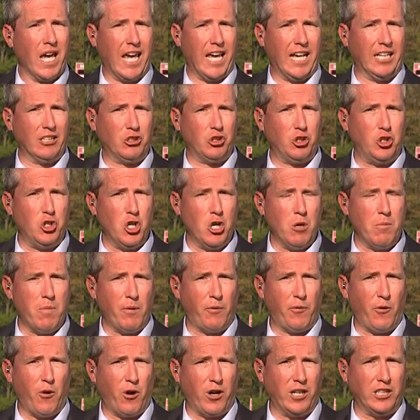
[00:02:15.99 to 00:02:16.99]
He is due
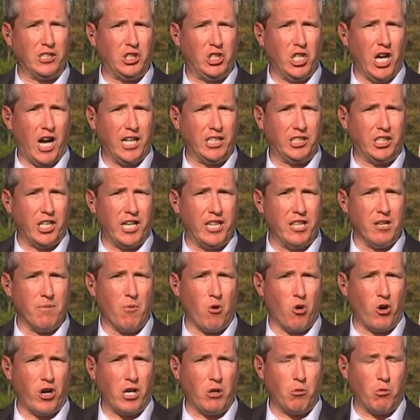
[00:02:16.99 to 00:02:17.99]
before a judge in
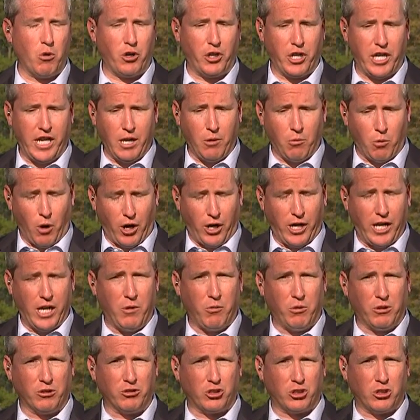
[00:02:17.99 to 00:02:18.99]
the morning where
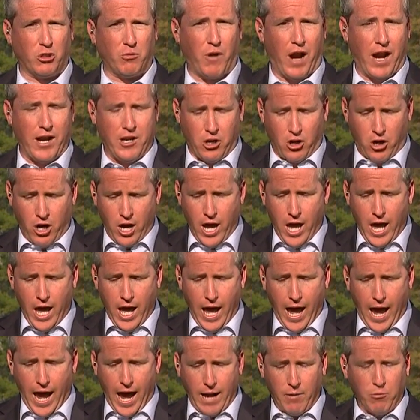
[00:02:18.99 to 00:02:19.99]
he will surrender
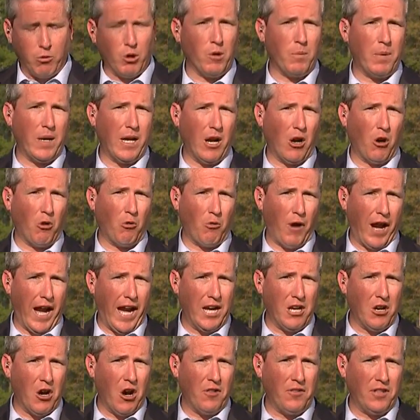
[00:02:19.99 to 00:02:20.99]
and will be
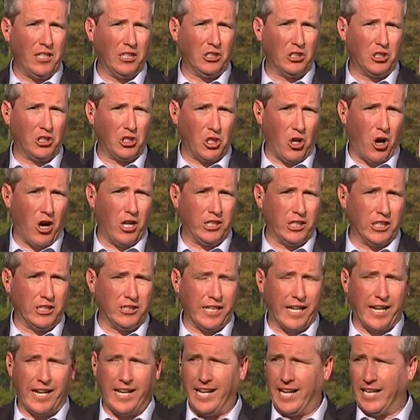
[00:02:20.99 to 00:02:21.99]
arraigned on these
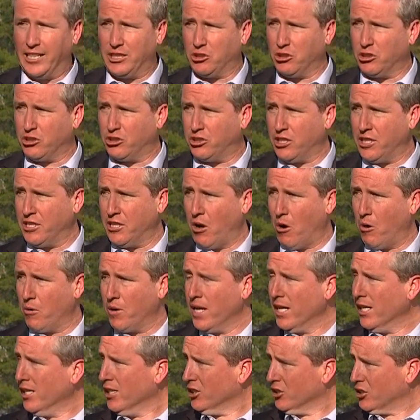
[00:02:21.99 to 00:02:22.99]
charges. And an interesting
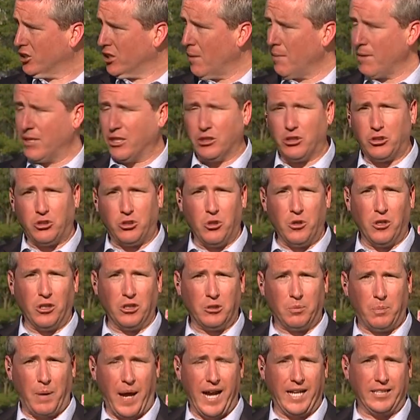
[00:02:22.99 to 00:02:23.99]
note some of the
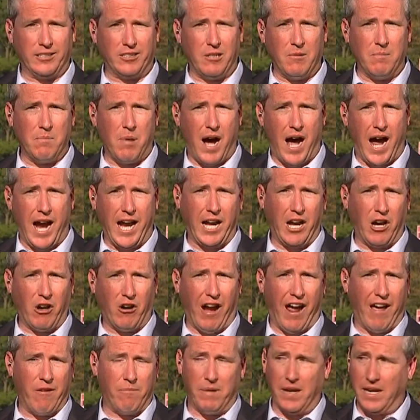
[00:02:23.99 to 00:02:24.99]
students passing by
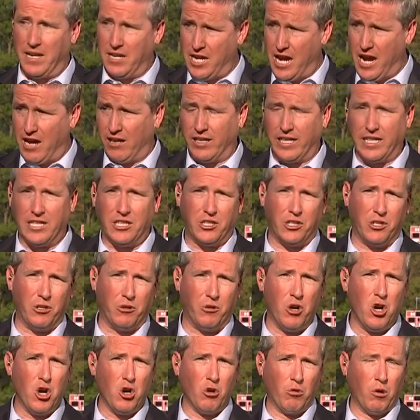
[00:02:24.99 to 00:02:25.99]
here have been yelling
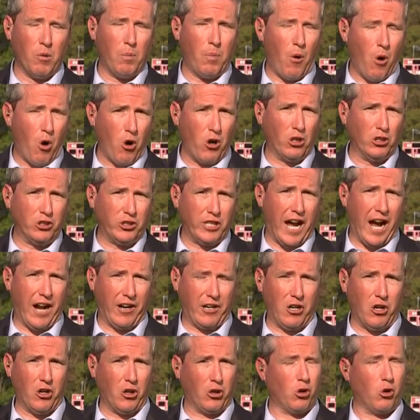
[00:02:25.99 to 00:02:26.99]
to reporters out
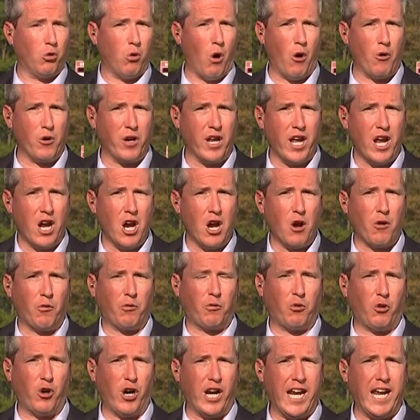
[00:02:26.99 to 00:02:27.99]
out here, quote,
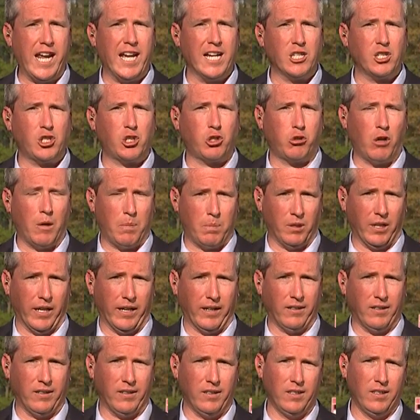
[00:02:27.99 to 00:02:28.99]
free
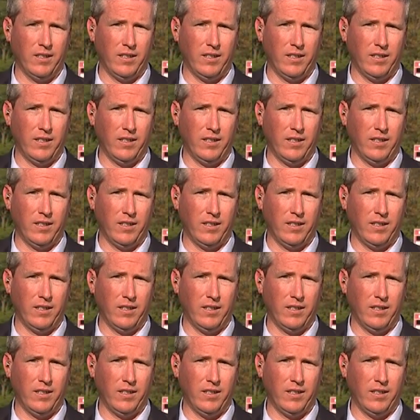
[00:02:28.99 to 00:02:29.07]
Triplett.